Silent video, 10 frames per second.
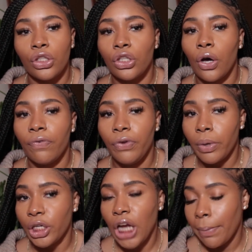So if you
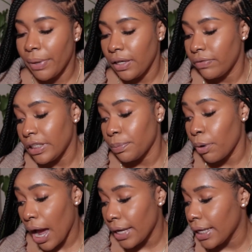want to shop any of these
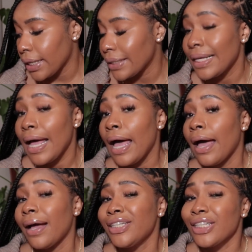products,
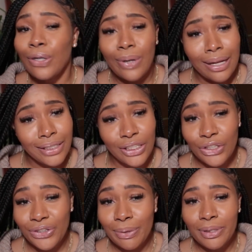just go down to the
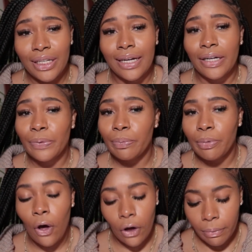description and it will
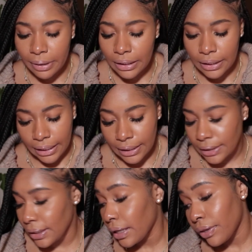all be
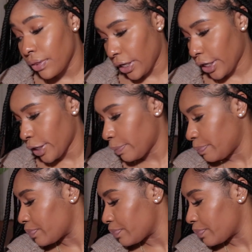linked there.